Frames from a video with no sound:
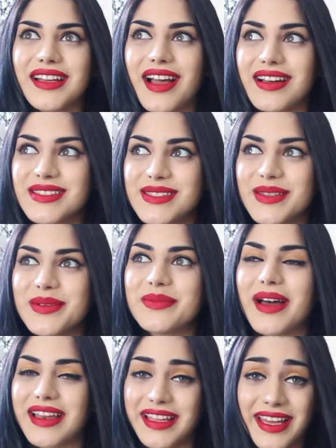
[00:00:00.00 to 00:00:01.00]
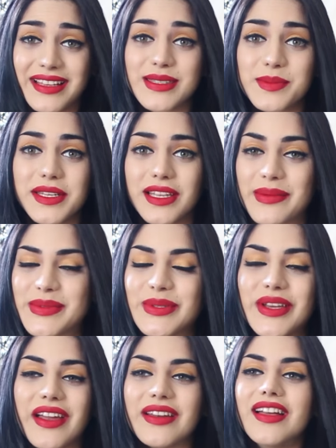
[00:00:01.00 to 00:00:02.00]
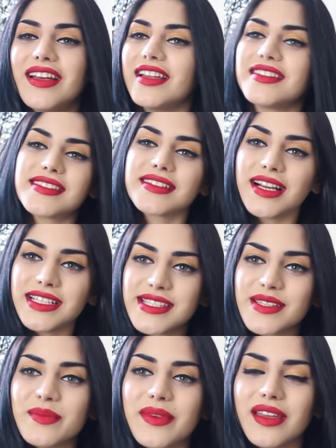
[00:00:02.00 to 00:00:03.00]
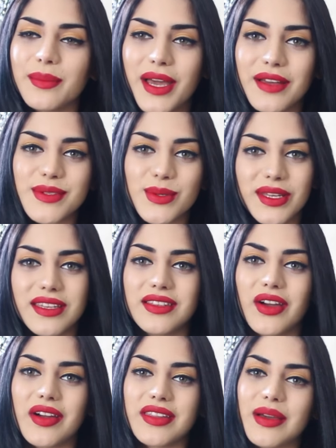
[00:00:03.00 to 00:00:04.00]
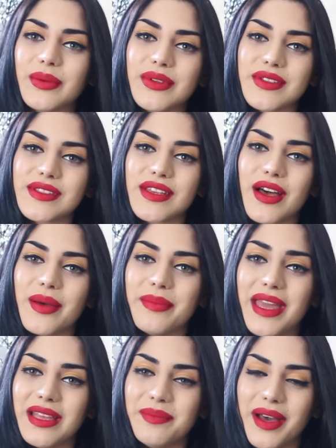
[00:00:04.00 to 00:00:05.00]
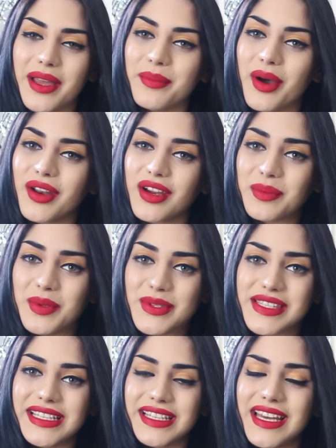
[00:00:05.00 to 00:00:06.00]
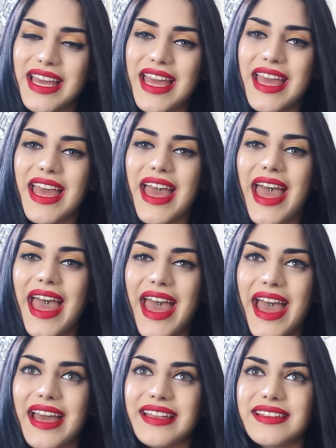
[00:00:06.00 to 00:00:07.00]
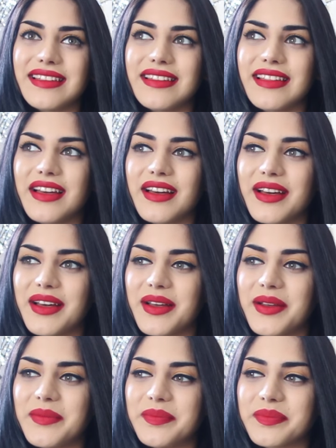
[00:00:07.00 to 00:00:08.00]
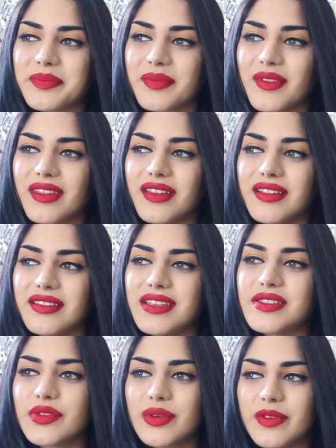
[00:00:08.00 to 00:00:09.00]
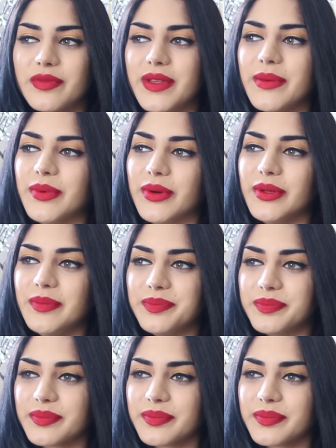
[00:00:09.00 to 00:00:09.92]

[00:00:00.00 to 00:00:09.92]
custom, I can't speak now, I'm so tired, it's a custom made Mahafsoun guitar that was uh, made by Monarch Music, and uh, this group of people